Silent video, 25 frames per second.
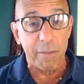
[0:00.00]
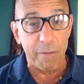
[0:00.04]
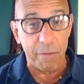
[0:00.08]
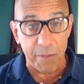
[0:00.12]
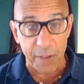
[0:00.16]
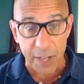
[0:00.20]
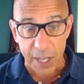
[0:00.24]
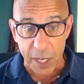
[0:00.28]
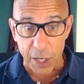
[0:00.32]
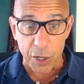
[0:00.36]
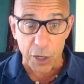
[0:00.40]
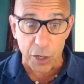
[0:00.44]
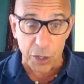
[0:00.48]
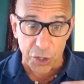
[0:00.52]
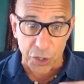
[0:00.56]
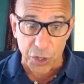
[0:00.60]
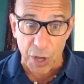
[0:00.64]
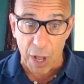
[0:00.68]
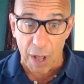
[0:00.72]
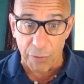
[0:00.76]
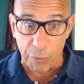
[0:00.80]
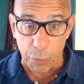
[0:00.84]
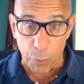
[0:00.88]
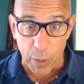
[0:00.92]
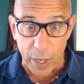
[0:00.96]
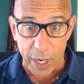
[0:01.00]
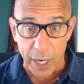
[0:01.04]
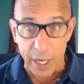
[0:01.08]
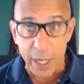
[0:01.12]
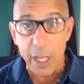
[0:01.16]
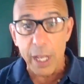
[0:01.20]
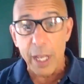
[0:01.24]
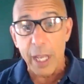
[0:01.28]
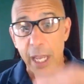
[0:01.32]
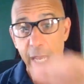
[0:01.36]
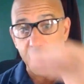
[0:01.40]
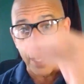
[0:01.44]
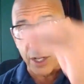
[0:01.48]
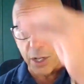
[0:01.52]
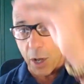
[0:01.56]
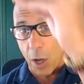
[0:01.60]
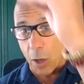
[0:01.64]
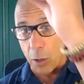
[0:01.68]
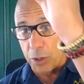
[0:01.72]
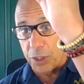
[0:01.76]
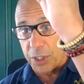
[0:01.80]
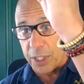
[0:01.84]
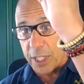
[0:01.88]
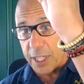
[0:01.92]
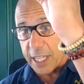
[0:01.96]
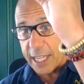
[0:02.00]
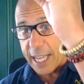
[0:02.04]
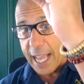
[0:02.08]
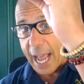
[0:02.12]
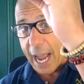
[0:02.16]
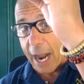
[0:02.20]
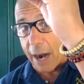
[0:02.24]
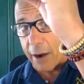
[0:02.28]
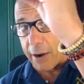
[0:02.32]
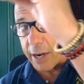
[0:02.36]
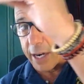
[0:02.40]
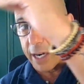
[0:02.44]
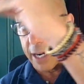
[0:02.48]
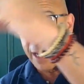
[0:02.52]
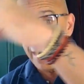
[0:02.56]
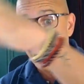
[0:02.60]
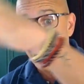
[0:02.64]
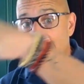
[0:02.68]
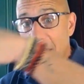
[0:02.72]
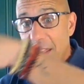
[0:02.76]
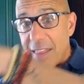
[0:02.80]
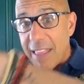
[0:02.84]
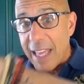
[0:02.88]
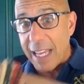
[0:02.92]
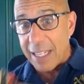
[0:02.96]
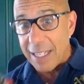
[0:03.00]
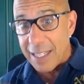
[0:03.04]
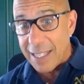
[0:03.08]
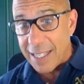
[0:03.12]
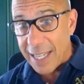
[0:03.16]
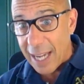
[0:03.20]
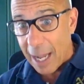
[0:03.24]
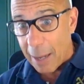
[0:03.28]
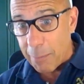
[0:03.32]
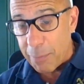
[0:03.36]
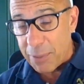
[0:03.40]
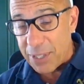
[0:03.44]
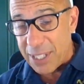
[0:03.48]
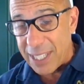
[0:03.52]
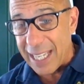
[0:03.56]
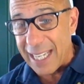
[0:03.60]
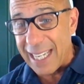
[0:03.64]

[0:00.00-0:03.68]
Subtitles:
Via your software, it goes to the carrier, then dumps